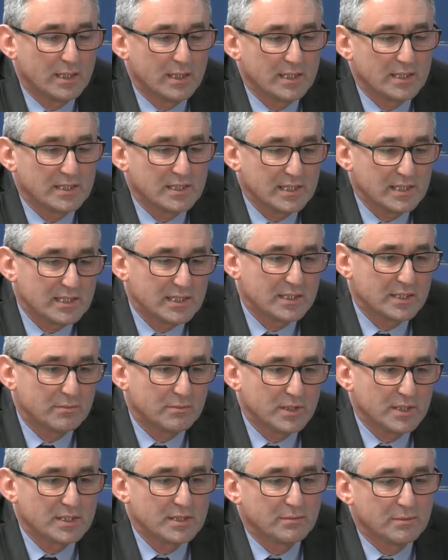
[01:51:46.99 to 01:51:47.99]
a system
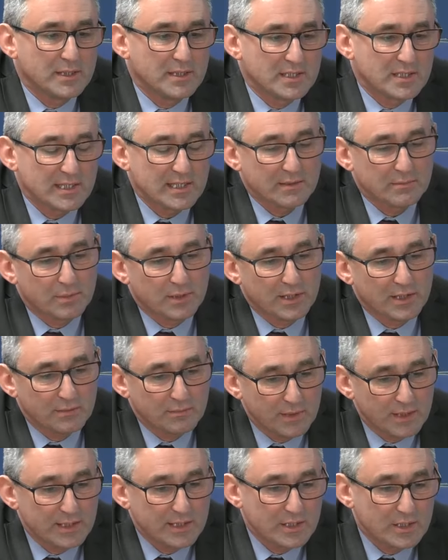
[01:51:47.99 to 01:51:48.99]
that had been set by the
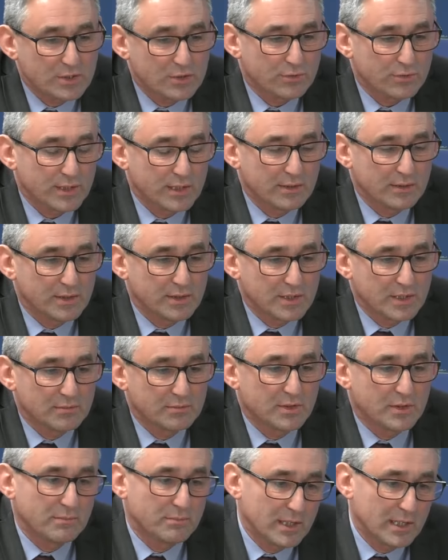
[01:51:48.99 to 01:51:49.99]
ministry in terms
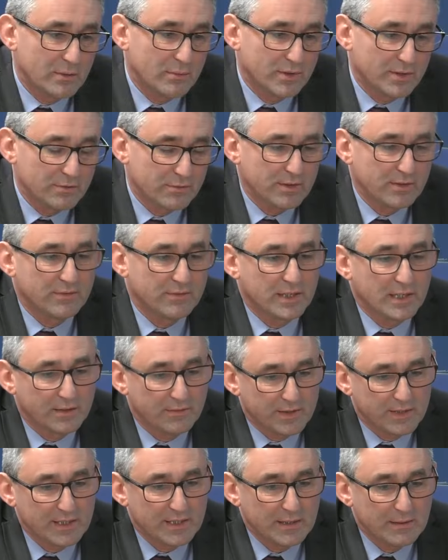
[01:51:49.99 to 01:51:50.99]
of the BR135,
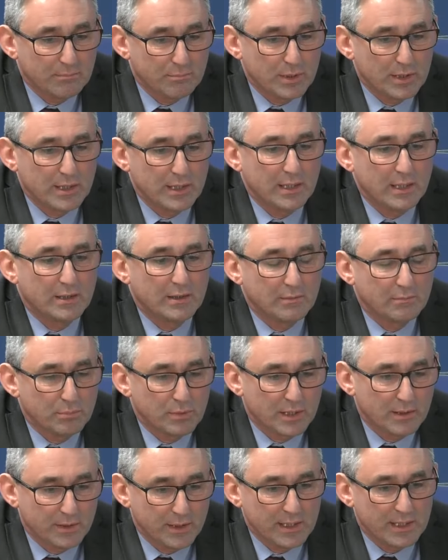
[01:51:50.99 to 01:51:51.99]
ADB,
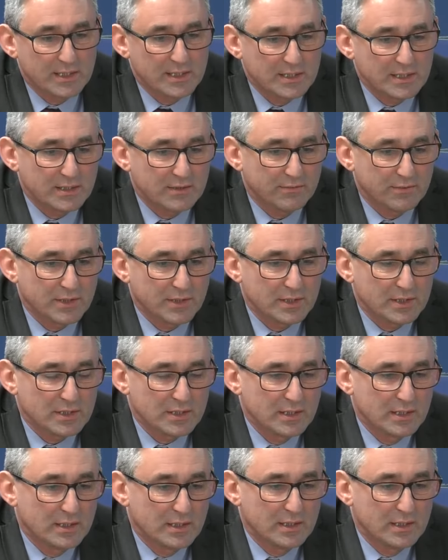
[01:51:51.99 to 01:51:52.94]
BBA certificates,